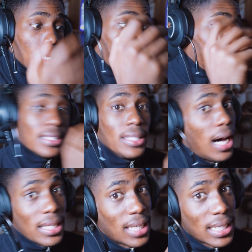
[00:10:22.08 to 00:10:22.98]
It's
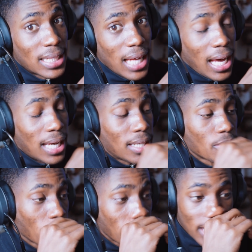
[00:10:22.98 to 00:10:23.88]
not like
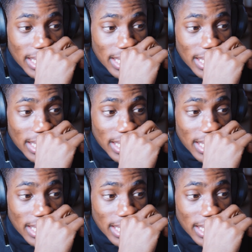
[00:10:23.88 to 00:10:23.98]
that, right?